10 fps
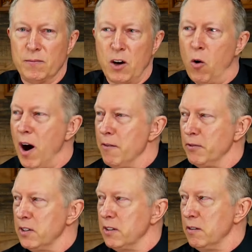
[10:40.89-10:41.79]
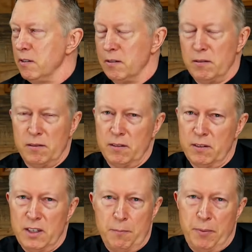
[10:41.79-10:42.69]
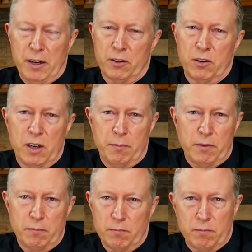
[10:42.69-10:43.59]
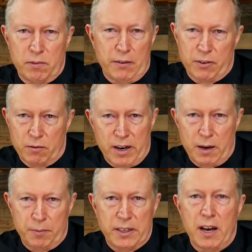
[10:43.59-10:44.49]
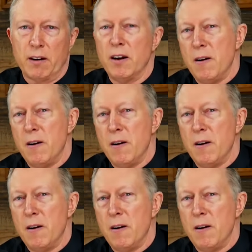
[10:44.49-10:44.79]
Oh, I've nitpicked through him left and right, up and down.